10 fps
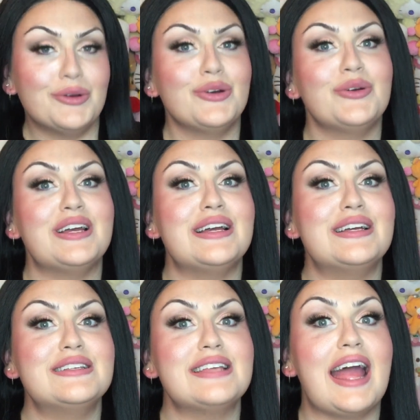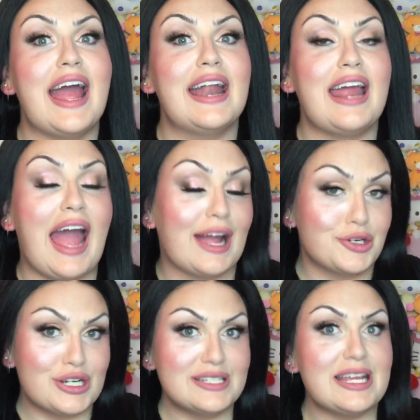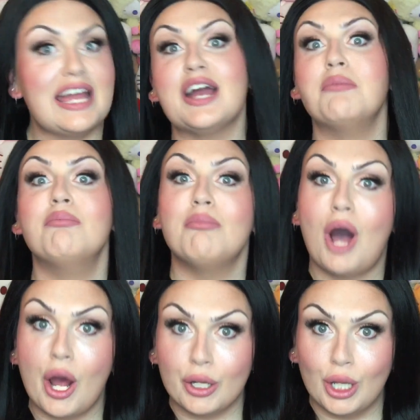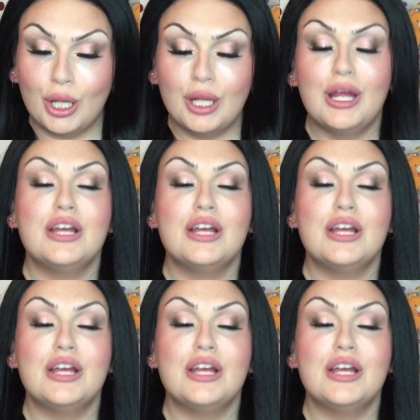who is an actress and model.